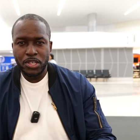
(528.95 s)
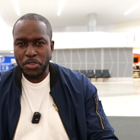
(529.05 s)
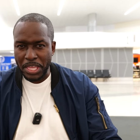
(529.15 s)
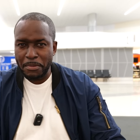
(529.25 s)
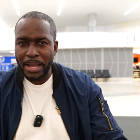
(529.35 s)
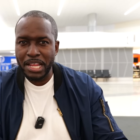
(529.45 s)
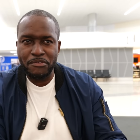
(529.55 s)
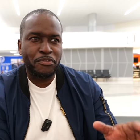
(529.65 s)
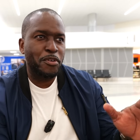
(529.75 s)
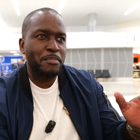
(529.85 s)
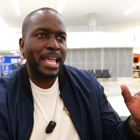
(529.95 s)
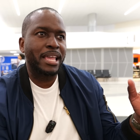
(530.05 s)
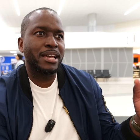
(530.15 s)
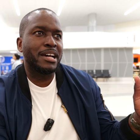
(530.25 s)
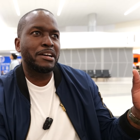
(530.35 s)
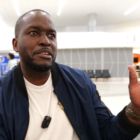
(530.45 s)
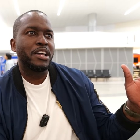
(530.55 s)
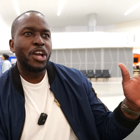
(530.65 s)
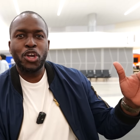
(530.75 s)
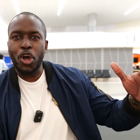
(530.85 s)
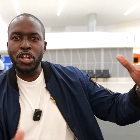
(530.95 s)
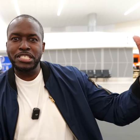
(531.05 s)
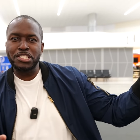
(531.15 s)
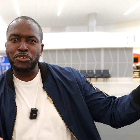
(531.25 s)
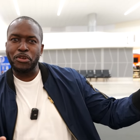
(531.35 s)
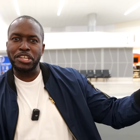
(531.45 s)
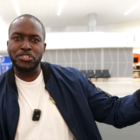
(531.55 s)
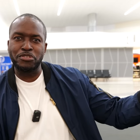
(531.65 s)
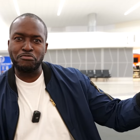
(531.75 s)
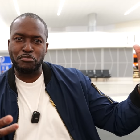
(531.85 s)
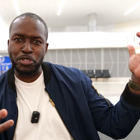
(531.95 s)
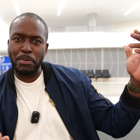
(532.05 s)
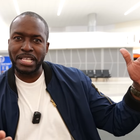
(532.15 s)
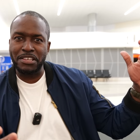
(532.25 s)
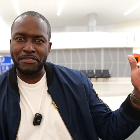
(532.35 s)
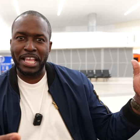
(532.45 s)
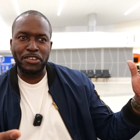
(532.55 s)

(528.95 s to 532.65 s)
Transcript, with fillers: So think about it from like a content creation perspective.